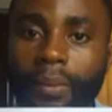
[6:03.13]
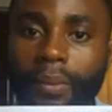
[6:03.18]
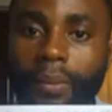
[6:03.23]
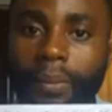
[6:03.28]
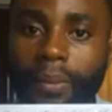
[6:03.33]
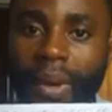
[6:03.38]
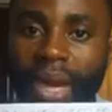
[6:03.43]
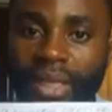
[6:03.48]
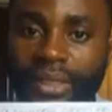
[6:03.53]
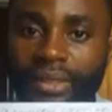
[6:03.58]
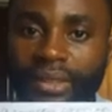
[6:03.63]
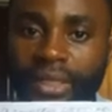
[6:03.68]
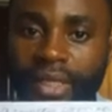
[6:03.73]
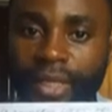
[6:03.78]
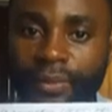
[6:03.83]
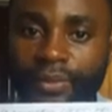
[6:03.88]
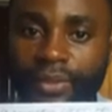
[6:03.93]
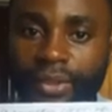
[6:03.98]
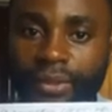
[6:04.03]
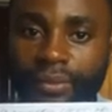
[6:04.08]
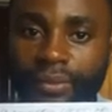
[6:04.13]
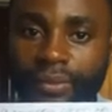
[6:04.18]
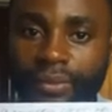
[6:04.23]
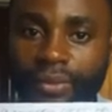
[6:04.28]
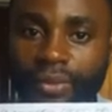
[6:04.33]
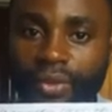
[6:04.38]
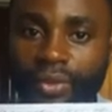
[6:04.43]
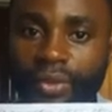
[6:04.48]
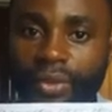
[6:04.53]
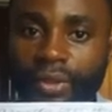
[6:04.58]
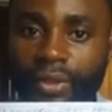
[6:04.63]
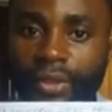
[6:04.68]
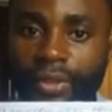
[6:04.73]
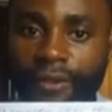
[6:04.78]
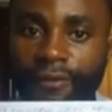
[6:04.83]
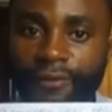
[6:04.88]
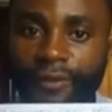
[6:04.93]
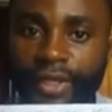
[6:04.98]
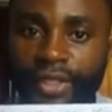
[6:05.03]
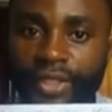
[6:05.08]
bad debt. So in the
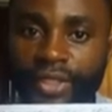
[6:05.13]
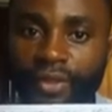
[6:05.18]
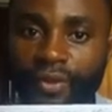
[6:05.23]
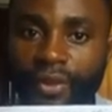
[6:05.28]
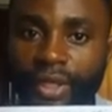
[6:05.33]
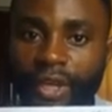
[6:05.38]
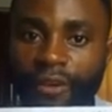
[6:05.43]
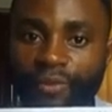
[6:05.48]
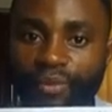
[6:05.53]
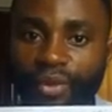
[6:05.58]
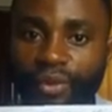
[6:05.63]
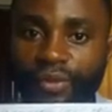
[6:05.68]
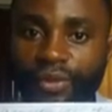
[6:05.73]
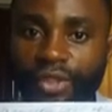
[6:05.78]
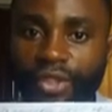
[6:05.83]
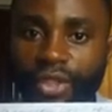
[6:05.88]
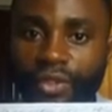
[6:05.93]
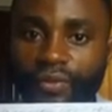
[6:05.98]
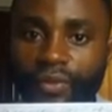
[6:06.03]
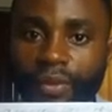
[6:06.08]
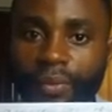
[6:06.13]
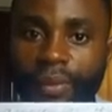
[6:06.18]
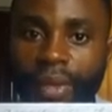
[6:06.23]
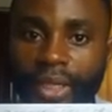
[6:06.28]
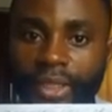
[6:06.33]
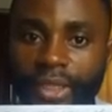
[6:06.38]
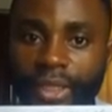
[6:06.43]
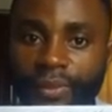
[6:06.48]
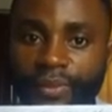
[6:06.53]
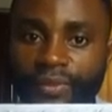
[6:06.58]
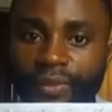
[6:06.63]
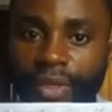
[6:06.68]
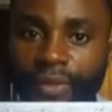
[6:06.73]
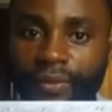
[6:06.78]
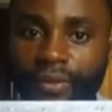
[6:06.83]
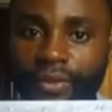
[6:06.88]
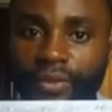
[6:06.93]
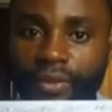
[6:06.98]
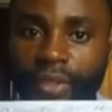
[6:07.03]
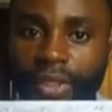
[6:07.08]
first year, we have provisions for bad debt
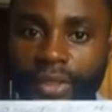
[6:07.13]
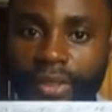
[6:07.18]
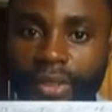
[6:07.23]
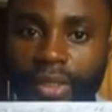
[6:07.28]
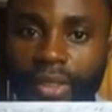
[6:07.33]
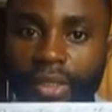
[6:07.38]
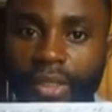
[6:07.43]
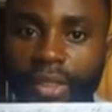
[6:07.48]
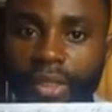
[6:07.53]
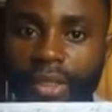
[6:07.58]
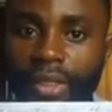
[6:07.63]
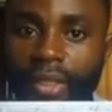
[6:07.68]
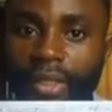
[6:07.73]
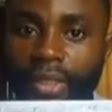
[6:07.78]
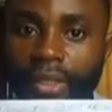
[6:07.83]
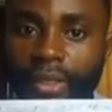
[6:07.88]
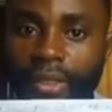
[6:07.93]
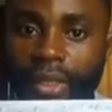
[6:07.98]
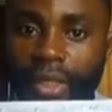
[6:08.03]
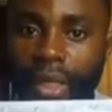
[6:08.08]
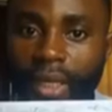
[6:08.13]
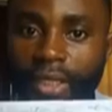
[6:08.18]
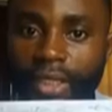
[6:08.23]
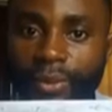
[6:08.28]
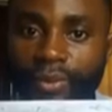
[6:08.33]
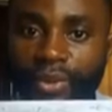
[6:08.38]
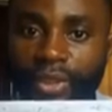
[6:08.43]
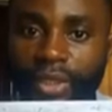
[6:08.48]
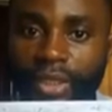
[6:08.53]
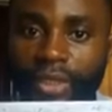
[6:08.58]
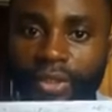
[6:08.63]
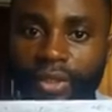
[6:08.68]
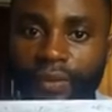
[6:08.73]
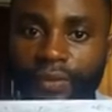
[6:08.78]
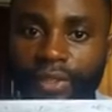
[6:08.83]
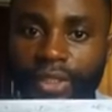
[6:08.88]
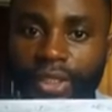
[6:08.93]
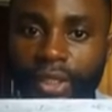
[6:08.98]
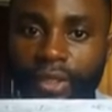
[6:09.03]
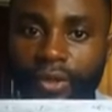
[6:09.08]
500. At the beginning of the
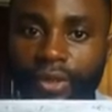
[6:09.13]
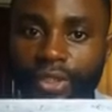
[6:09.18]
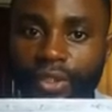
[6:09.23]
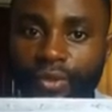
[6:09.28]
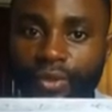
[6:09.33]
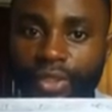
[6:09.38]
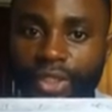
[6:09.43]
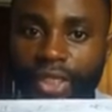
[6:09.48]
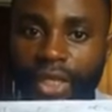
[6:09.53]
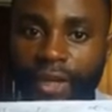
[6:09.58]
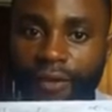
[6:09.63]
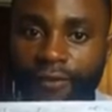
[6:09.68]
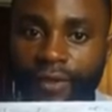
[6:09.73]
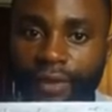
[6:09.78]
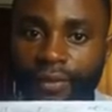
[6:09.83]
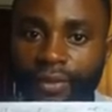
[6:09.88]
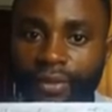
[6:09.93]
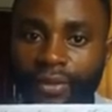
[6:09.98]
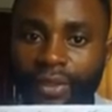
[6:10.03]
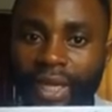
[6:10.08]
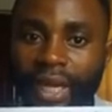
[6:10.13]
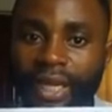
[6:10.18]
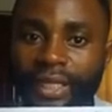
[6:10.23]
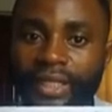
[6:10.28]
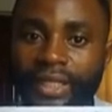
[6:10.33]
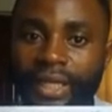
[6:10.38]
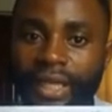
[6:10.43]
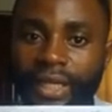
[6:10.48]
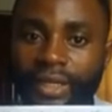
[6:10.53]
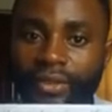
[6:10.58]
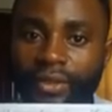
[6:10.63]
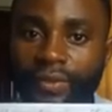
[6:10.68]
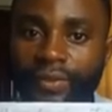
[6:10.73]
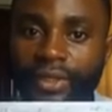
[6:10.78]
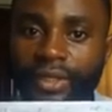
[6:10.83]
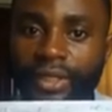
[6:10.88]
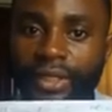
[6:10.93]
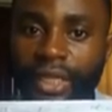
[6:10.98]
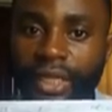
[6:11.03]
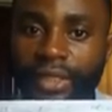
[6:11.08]
second year, we still have 500. At the end of the
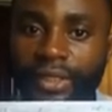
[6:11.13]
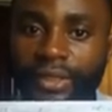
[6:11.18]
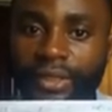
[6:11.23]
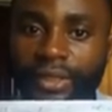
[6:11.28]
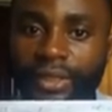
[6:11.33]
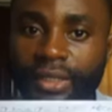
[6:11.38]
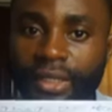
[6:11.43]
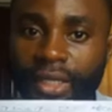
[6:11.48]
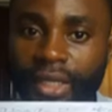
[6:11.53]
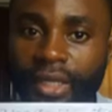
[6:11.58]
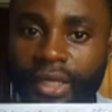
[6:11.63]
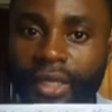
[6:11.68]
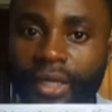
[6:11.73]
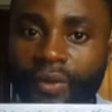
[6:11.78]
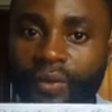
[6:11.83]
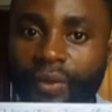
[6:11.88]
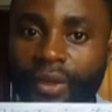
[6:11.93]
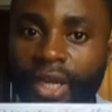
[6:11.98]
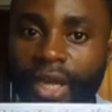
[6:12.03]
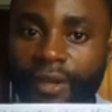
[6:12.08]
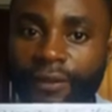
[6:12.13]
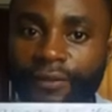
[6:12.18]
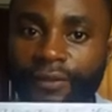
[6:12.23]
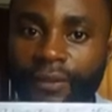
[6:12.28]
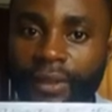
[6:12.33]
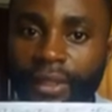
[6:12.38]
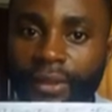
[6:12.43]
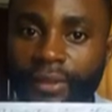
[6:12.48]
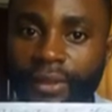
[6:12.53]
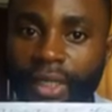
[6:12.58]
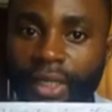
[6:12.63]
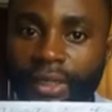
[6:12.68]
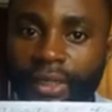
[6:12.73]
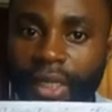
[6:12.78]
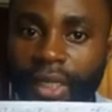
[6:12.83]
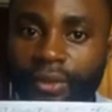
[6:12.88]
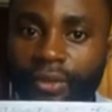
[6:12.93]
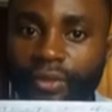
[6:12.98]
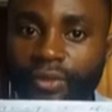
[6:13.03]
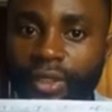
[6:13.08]
next year, we have another
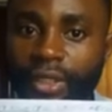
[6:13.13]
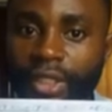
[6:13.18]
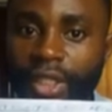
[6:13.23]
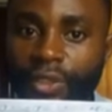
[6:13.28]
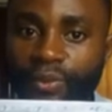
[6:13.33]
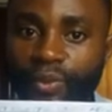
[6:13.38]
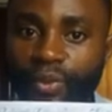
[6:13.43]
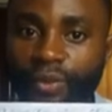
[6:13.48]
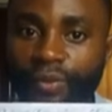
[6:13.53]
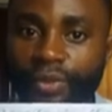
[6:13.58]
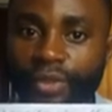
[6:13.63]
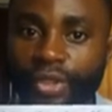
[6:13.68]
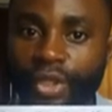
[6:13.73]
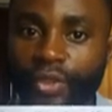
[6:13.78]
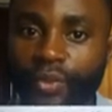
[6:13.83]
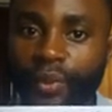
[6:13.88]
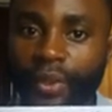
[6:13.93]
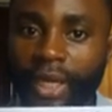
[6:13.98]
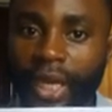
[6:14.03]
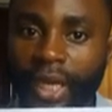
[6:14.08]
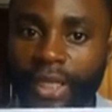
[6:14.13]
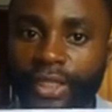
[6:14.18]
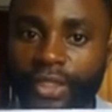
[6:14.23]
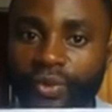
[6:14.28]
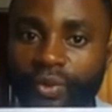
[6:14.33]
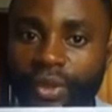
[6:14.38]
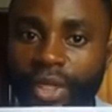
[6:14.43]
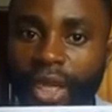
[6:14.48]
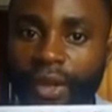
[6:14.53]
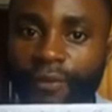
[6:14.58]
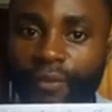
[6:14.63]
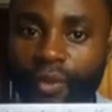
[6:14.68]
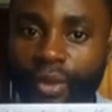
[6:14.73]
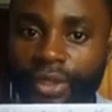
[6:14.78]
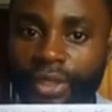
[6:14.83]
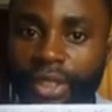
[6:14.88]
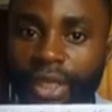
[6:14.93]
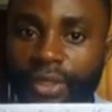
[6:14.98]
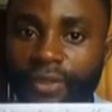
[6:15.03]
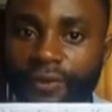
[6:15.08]
900 as provisions. We add it, we have
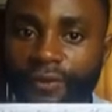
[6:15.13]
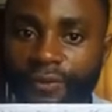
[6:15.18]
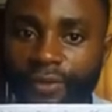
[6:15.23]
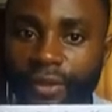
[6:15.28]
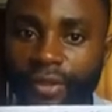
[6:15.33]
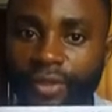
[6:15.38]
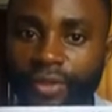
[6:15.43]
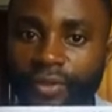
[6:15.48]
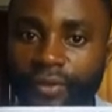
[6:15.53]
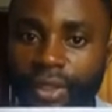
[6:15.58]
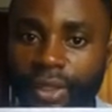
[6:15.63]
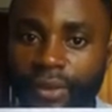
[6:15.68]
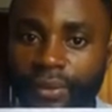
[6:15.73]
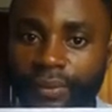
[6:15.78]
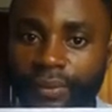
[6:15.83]
1,400.